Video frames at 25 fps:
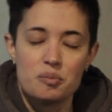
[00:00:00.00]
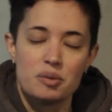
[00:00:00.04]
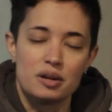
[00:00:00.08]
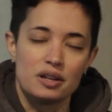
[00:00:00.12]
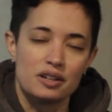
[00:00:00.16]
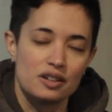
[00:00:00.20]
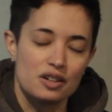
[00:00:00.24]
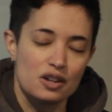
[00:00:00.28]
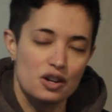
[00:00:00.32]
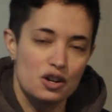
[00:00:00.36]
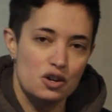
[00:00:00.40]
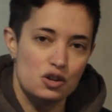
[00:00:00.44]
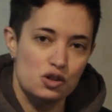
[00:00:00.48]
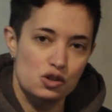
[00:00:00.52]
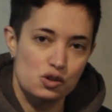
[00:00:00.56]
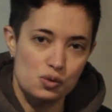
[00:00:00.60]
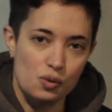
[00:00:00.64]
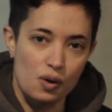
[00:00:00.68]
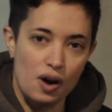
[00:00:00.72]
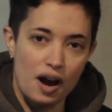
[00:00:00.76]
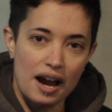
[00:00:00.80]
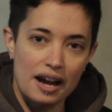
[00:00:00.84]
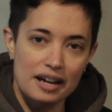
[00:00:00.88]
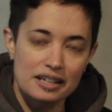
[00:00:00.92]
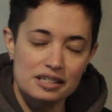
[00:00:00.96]
But
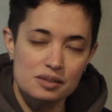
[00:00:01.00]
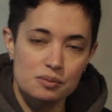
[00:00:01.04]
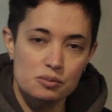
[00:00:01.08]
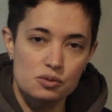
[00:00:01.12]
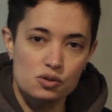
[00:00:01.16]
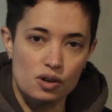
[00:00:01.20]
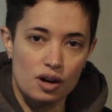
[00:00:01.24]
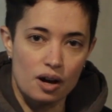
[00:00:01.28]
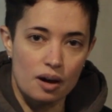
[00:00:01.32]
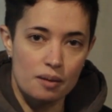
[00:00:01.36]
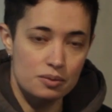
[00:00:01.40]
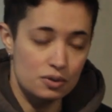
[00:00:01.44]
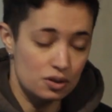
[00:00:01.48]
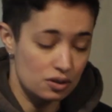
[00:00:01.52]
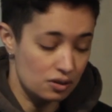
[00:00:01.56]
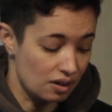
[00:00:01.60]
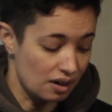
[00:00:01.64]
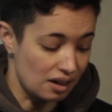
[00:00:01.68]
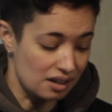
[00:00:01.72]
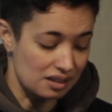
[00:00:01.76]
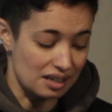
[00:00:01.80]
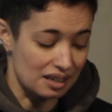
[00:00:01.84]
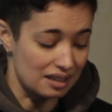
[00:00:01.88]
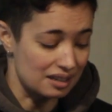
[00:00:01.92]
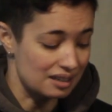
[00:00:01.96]
try some drop
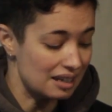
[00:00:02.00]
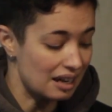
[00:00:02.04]
tunings and